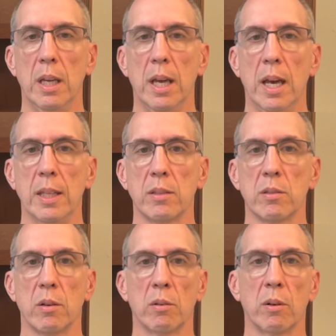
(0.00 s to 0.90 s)
And
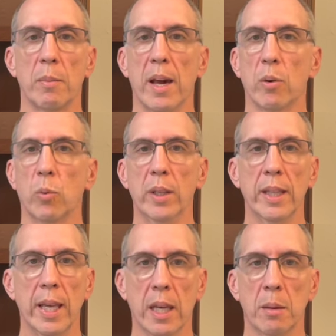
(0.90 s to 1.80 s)
so no matter when
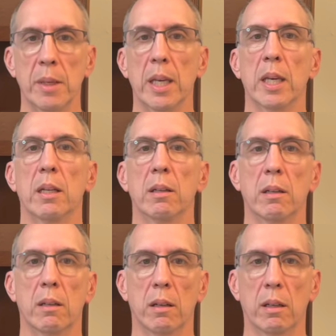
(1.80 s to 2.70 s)
they come in,